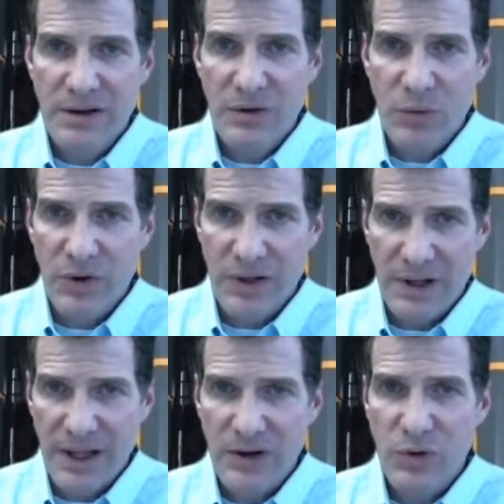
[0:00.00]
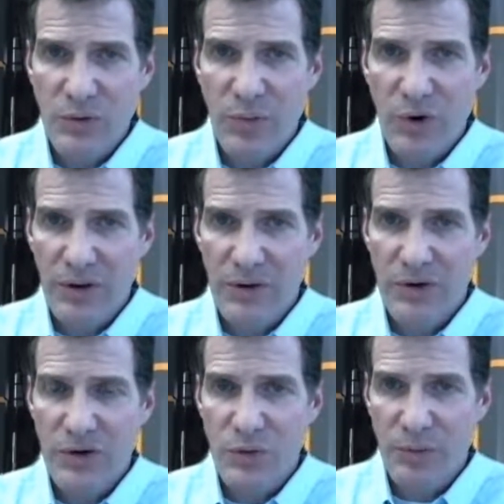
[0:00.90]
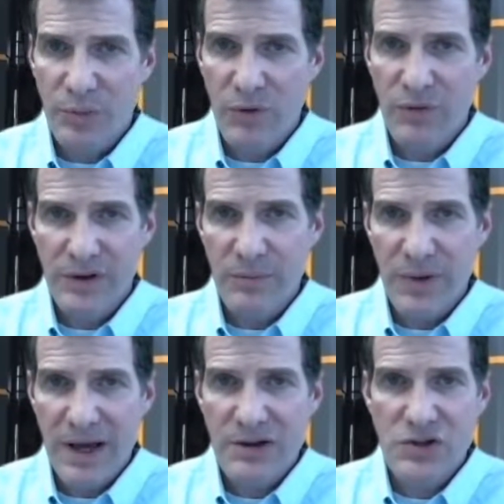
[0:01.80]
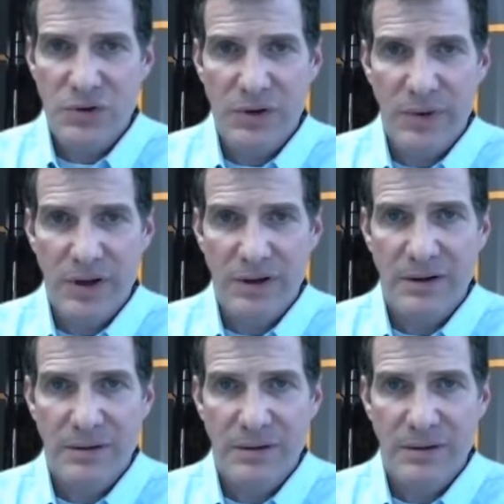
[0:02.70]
with an electrode boiler, you will perfectly match your demand.